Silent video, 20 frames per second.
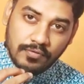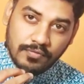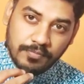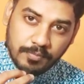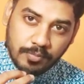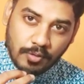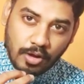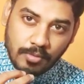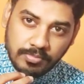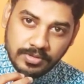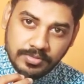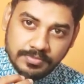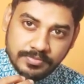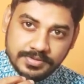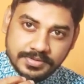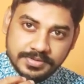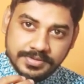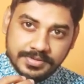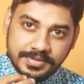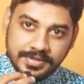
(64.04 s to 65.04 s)
of
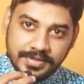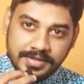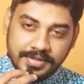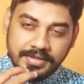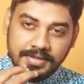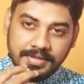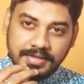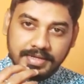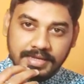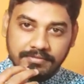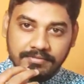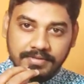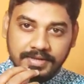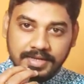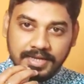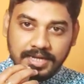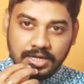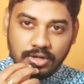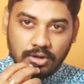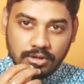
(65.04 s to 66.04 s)
problems,
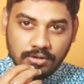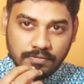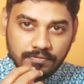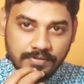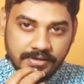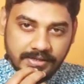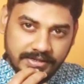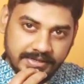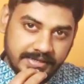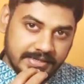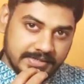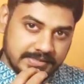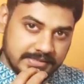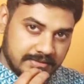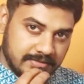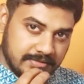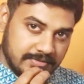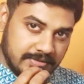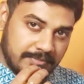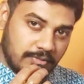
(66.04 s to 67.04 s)
giving a lot of
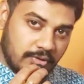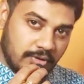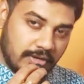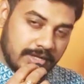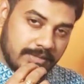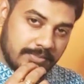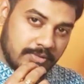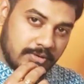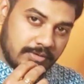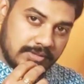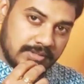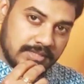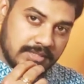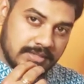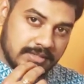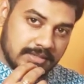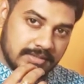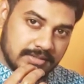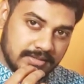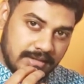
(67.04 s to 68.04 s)
litigation. I'm talking about
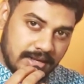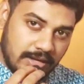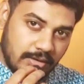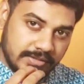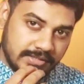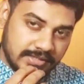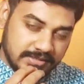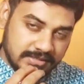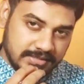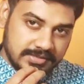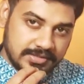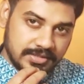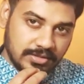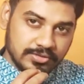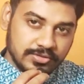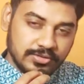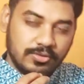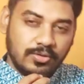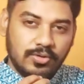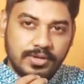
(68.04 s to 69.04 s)
the Rahu in the 6th
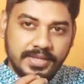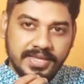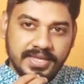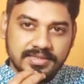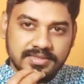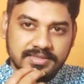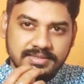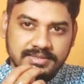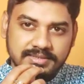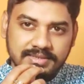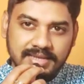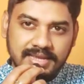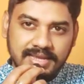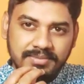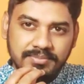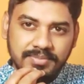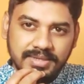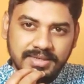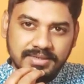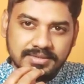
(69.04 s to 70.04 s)
house, court cases,
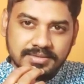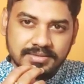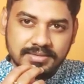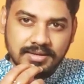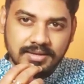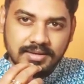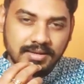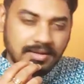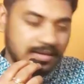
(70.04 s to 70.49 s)
enemies,